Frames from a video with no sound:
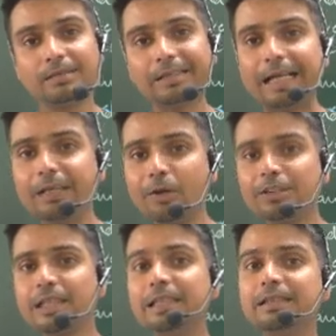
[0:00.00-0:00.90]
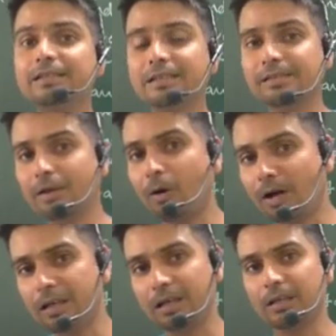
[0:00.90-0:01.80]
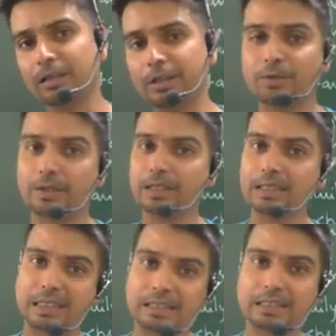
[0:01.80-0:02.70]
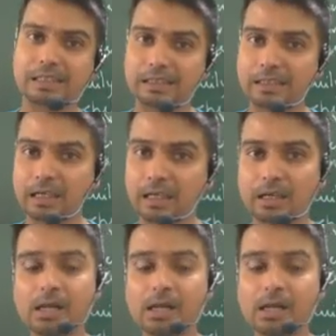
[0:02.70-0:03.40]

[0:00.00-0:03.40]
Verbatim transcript: Psychologically this is all inculcated in the